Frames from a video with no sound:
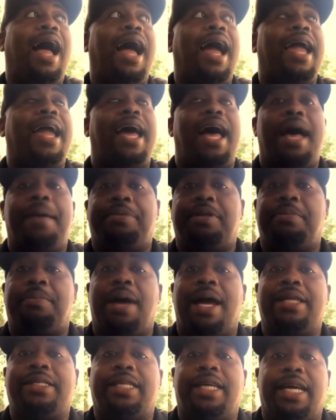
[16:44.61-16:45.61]
I
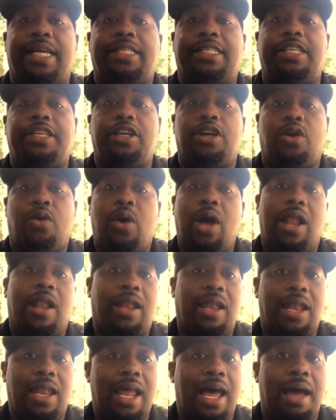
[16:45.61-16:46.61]
optimized the SEO a
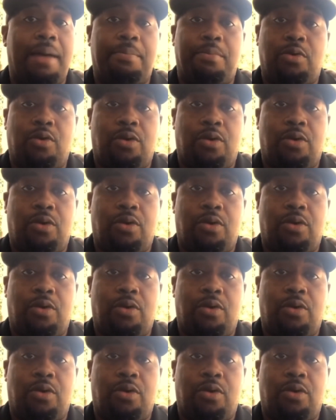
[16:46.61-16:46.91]
lot